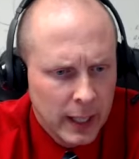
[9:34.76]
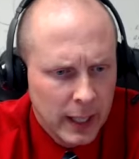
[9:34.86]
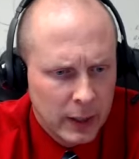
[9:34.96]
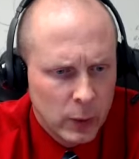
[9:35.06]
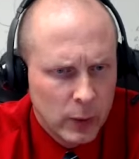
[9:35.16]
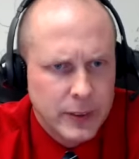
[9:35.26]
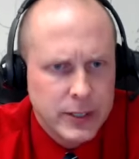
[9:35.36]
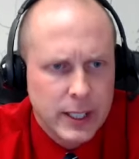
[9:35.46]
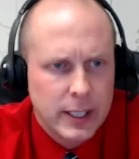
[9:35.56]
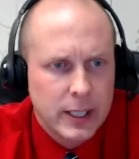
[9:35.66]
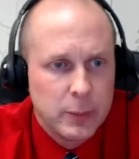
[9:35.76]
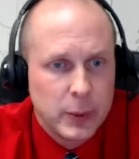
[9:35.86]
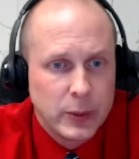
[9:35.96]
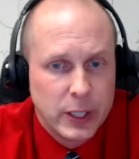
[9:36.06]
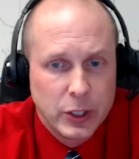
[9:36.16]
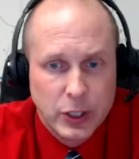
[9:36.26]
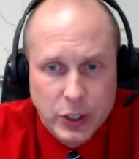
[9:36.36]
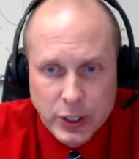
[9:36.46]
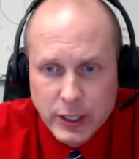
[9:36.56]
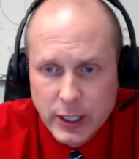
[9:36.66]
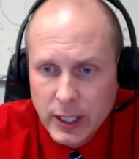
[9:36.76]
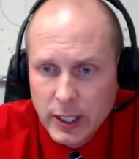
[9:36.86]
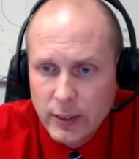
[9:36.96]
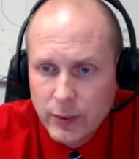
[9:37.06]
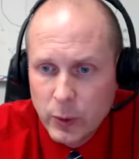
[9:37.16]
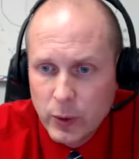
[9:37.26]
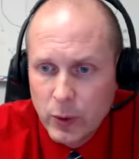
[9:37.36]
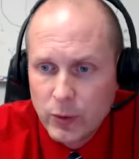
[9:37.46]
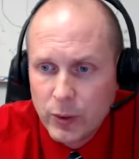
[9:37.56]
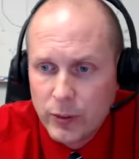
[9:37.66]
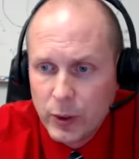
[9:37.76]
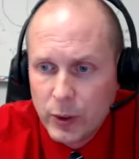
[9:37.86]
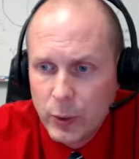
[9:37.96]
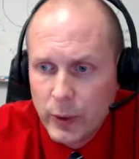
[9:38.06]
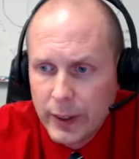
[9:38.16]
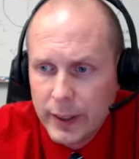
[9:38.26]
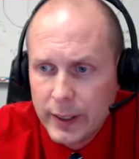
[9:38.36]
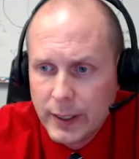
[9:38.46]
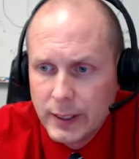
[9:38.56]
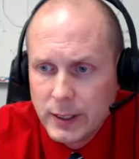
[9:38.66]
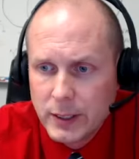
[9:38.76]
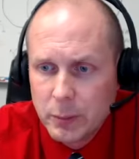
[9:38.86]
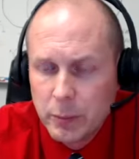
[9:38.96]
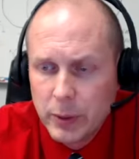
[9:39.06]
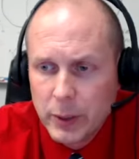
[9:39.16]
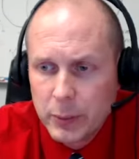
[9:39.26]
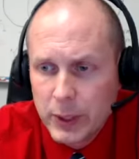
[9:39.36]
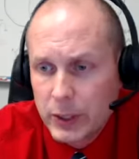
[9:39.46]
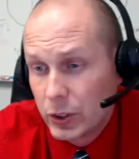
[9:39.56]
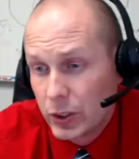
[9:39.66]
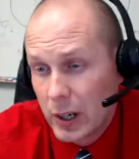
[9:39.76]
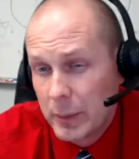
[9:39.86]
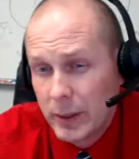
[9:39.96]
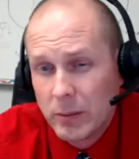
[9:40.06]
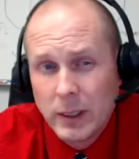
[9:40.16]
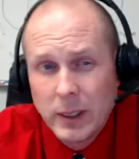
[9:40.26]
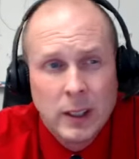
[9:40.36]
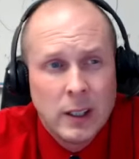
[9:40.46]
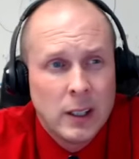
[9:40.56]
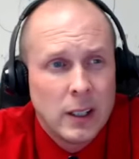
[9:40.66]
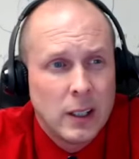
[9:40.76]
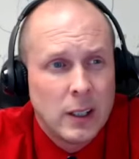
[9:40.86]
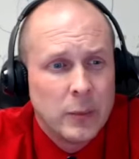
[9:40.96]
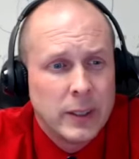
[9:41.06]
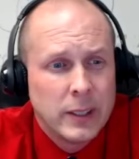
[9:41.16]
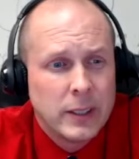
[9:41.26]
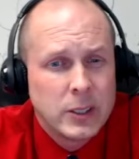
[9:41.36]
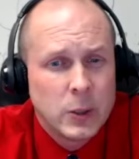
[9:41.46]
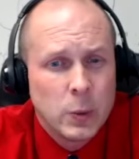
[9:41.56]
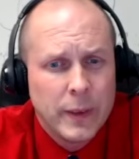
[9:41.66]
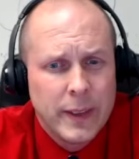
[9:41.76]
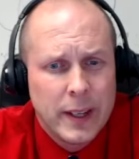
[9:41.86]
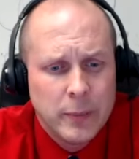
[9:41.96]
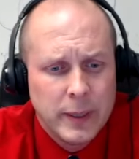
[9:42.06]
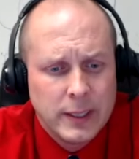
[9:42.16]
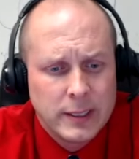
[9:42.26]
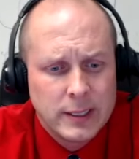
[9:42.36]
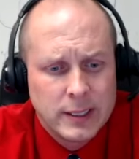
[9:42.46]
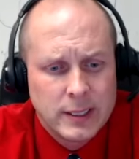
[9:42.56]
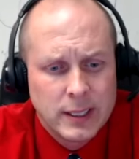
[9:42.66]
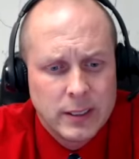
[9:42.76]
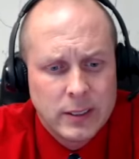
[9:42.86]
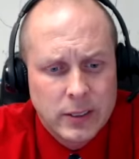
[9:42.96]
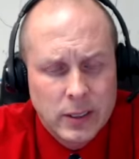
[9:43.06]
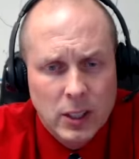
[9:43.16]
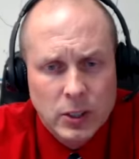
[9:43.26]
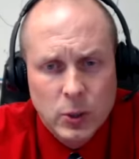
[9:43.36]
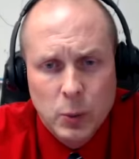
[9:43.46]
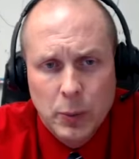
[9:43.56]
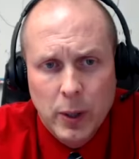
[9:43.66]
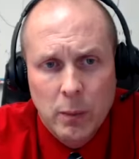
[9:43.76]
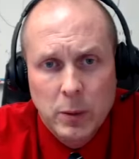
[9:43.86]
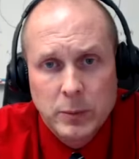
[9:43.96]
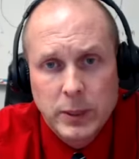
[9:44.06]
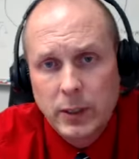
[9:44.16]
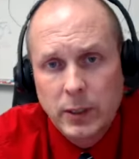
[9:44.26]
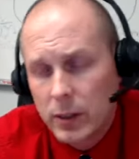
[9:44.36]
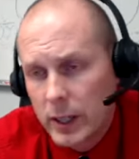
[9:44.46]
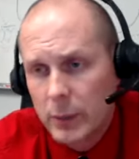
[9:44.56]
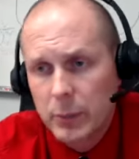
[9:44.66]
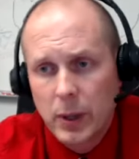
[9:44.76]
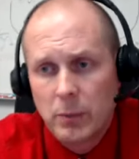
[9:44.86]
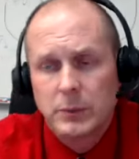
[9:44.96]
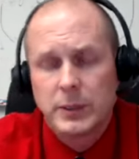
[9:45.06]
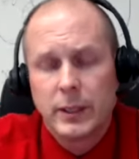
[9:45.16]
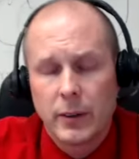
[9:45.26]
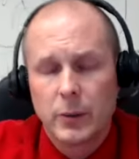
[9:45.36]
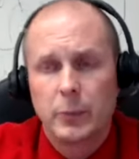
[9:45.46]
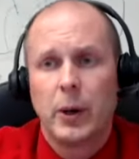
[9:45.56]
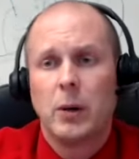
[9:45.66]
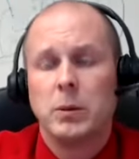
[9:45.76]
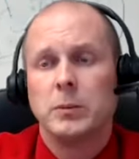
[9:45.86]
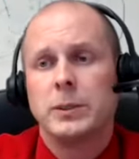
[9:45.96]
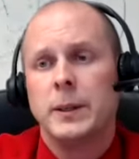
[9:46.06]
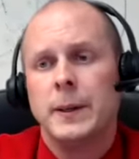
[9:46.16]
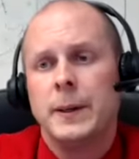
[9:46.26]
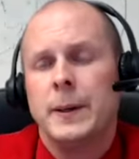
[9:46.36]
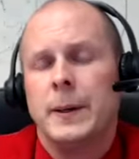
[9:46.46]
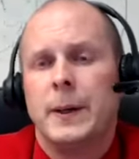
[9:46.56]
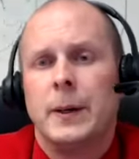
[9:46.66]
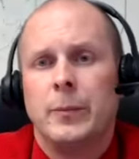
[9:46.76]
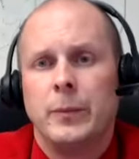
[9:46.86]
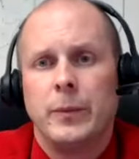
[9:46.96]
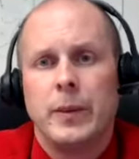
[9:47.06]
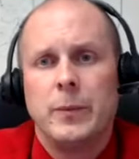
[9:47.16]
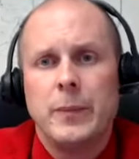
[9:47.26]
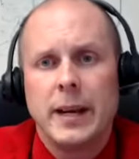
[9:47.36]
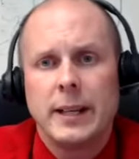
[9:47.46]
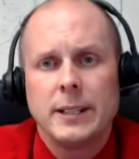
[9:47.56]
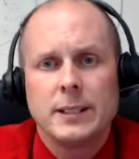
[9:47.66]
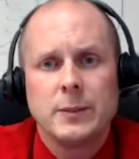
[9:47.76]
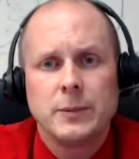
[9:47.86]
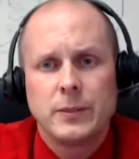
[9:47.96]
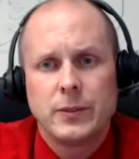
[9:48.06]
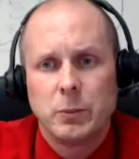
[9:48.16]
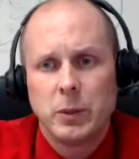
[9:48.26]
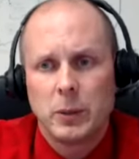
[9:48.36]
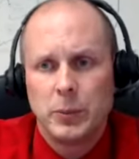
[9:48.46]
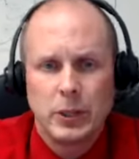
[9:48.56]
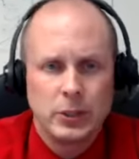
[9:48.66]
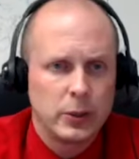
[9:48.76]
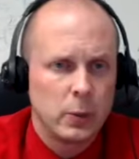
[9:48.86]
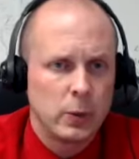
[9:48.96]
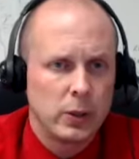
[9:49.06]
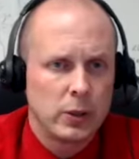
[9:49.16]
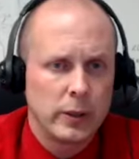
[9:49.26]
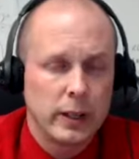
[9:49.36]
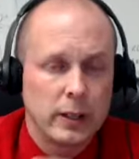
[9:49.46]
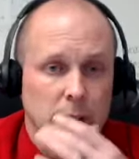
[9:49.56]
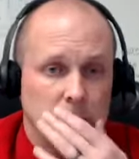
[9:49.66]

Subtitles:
And orthostatic hypotension, just to kind of give you an overview, is blood pressure dropping. And so what that means is, in neurological problems and cardiac problems and other problems, the mechanisms for blood pressure don't work correctly.